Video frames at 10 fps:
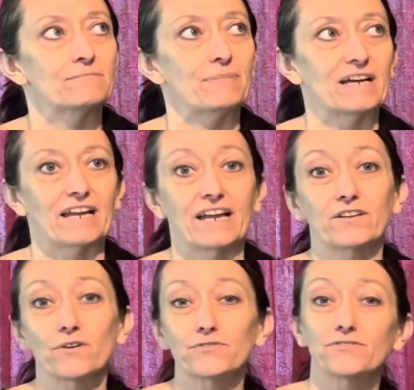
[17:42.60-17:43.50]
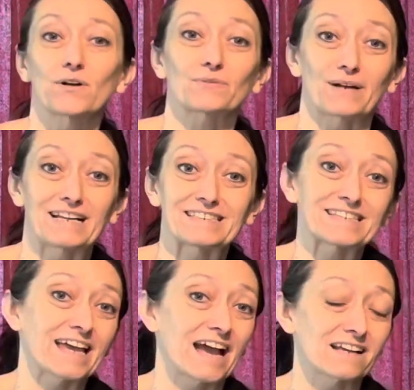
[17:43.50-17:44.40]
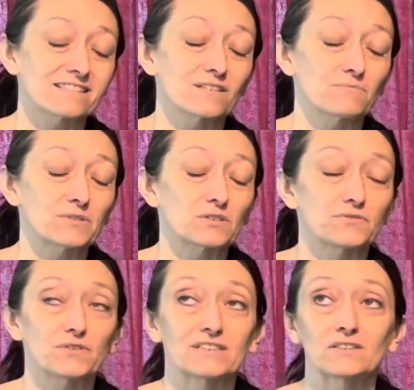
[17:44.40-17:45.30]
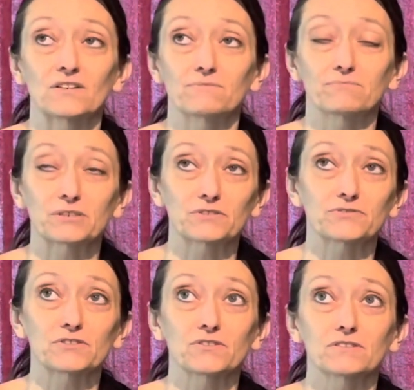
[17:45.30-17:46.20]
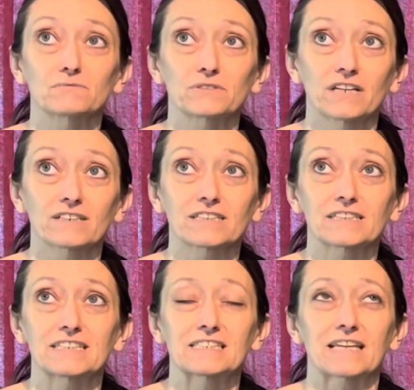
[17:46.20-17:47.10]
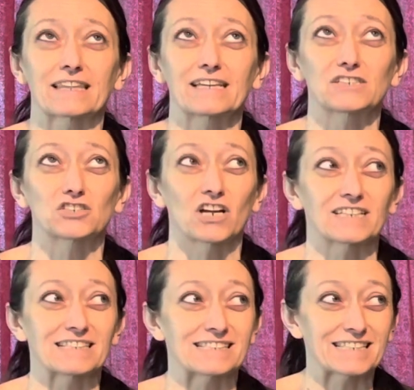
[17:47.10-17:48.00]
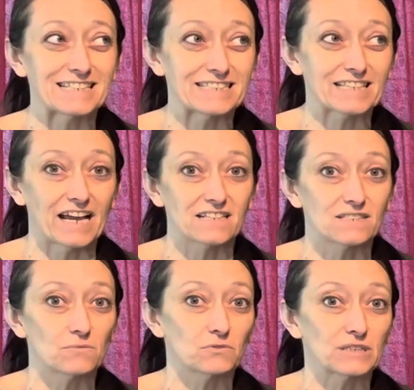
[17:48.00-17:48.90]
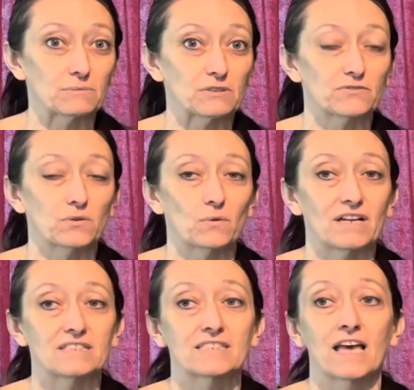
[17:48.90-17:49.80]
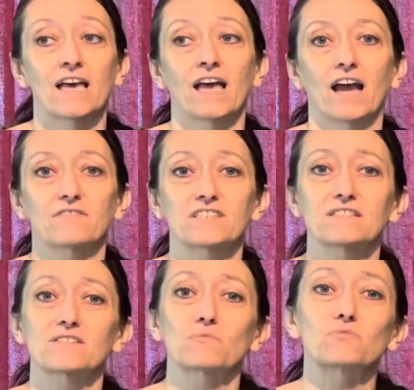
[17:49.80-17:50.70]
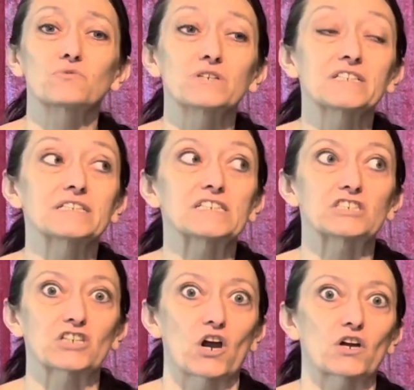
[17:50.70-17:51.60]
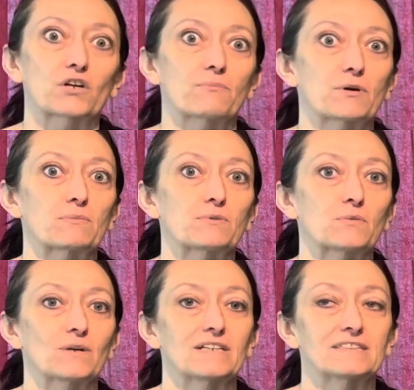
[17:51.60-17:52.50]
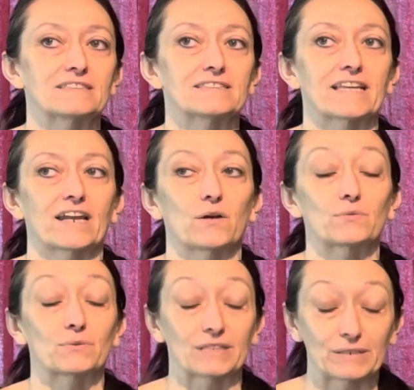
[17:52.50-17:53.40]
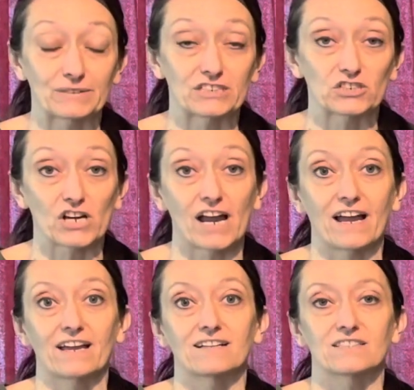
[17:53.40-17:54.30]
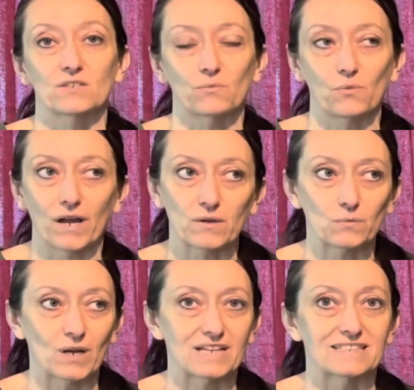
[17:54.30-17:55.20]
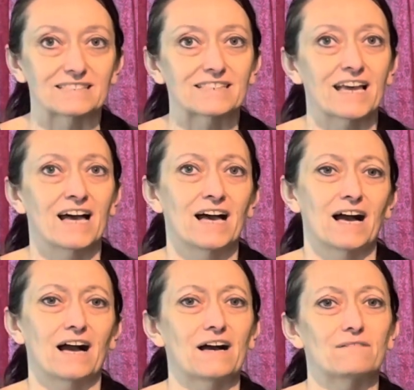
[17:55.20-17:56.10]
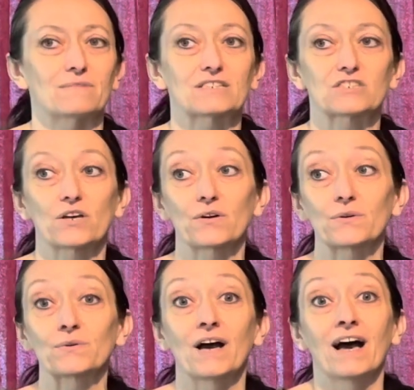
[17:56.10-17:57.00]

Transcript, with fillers: but I know Floret has some beautiful, beautiful ranunculus. I think Johnny Seeds has some really beautiful ones. I've seen some really dark purple ones that I really want to try and some white ones. Um, so